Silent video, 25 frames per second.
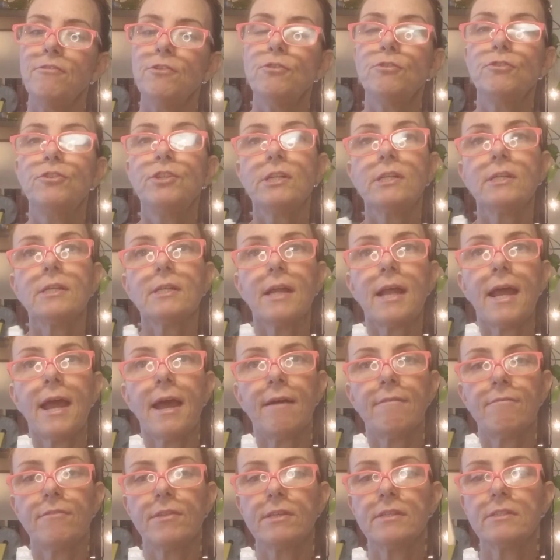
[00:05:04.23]
you didn't
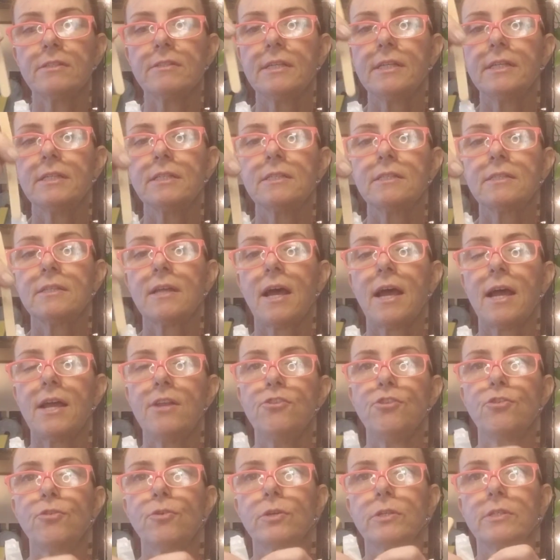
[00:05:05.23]
have this
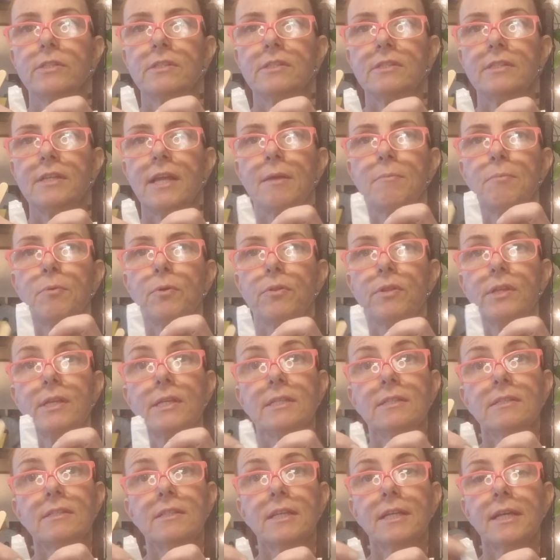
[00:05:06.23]
inside, you could staple
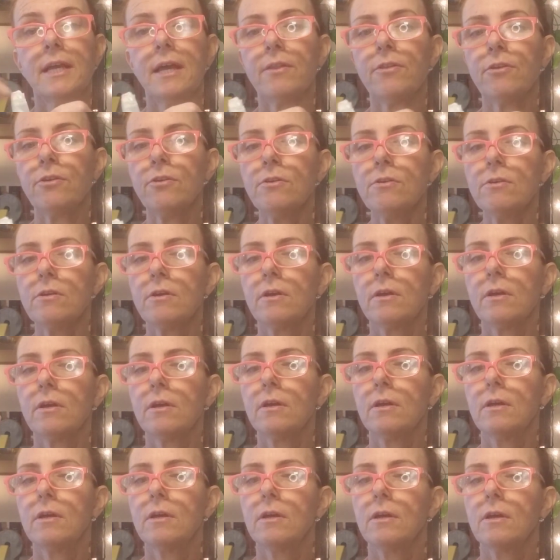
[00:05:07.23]
these together,
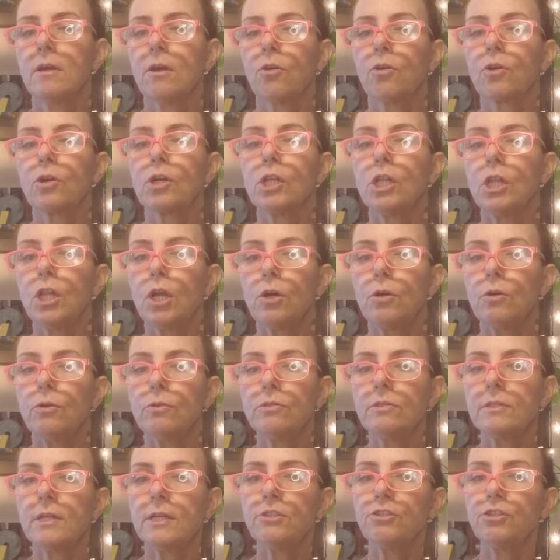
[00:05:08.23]
or
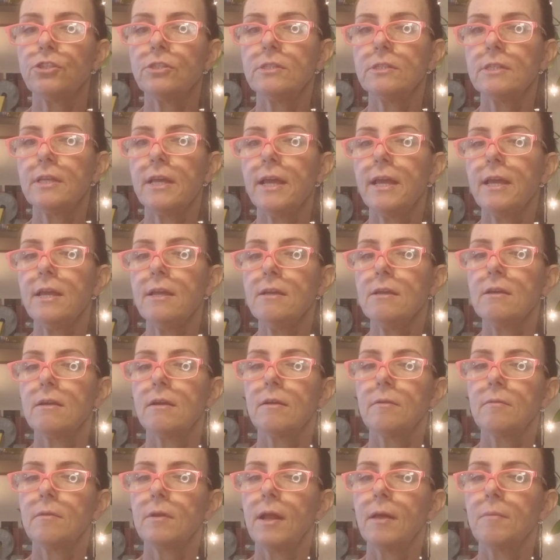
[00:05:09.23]
close, I should say.
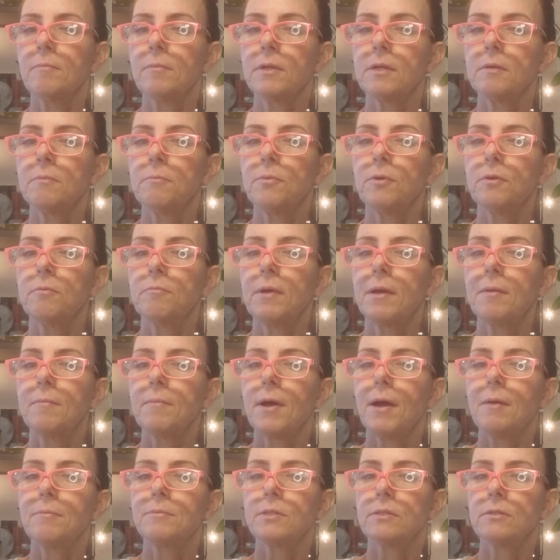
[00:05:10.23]
And I'm going to put my
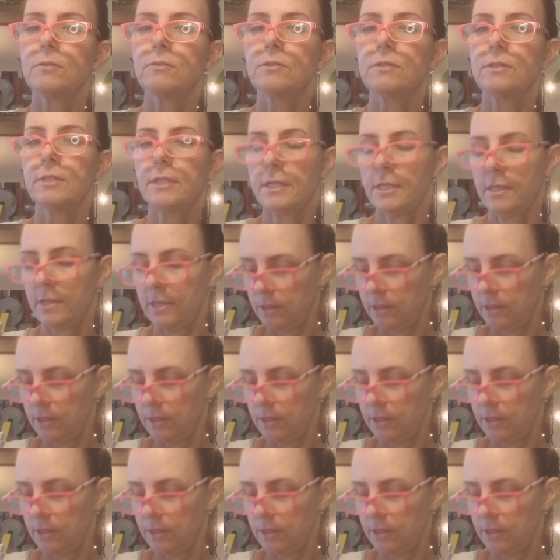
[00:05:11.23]
popsicle stick in